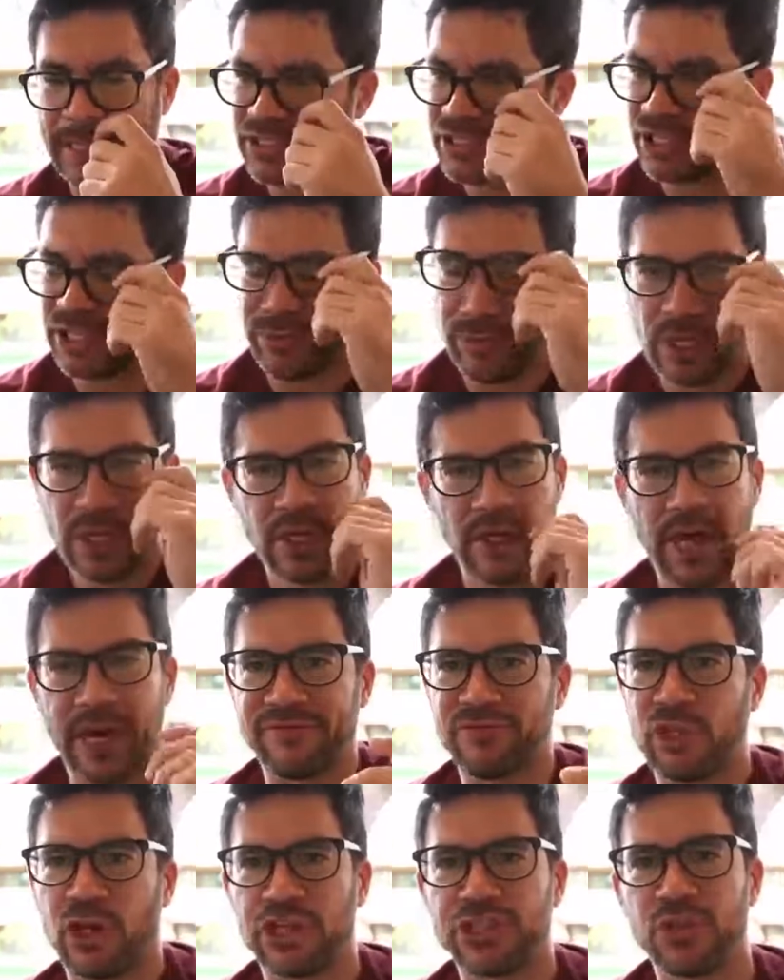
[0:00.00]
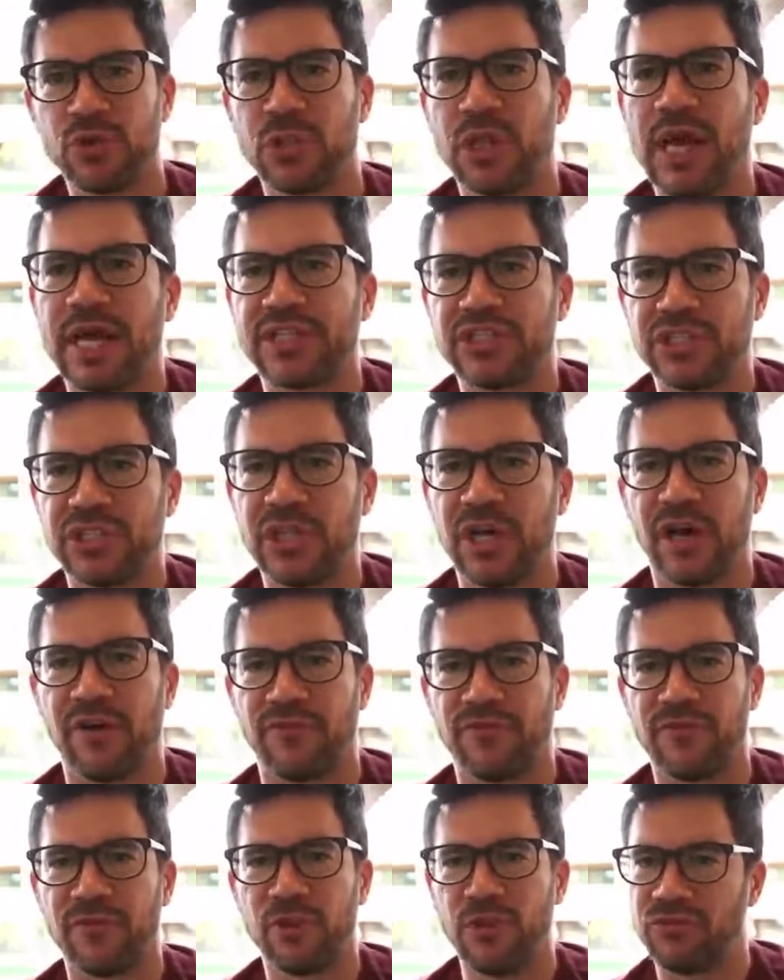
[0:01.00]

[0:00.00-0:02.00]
I said, I've taught you a lot of stuff.